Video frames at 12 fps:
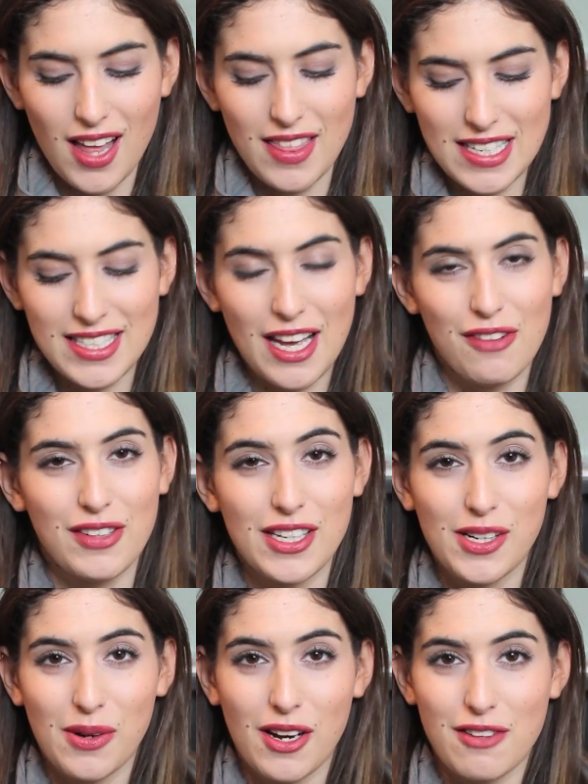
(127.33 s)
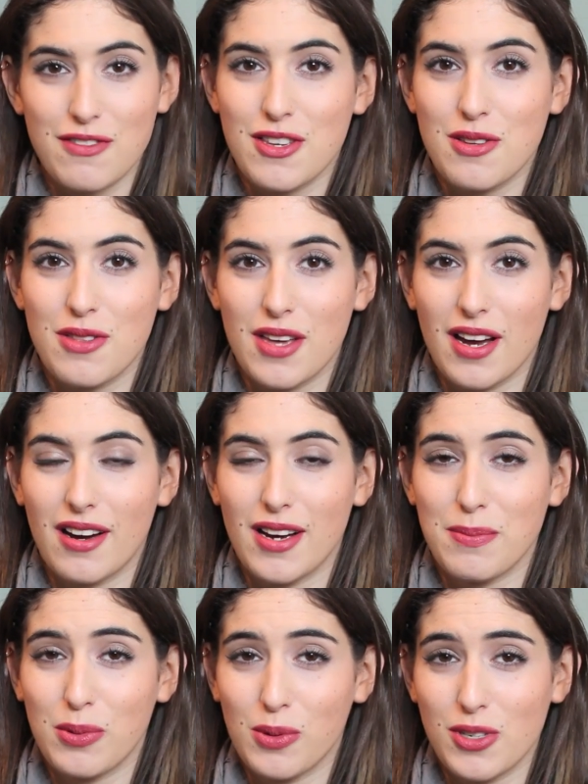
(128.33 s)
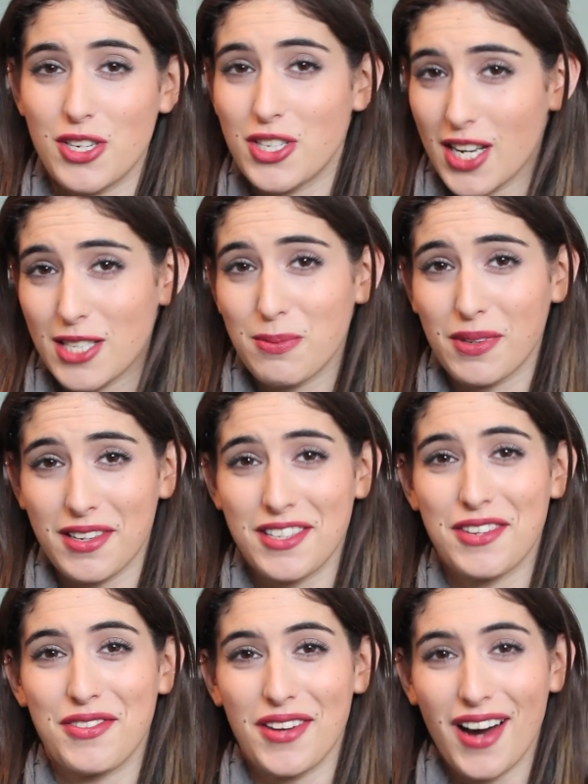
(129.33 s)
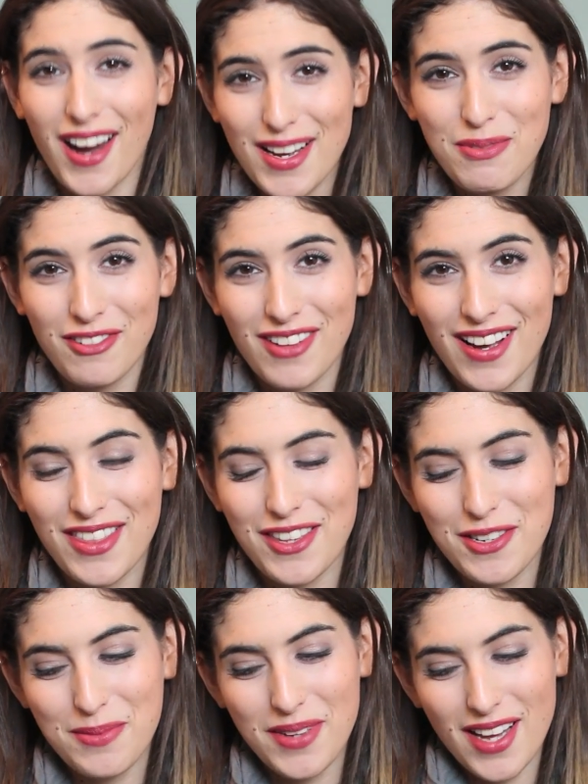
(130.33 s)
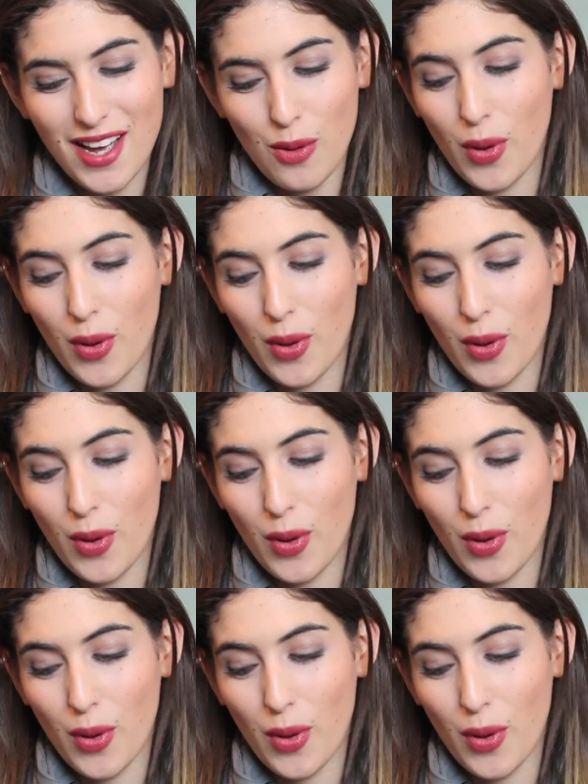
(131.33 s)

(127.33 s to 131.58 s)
There's definitely quite a few that I bought just because of the hype around them.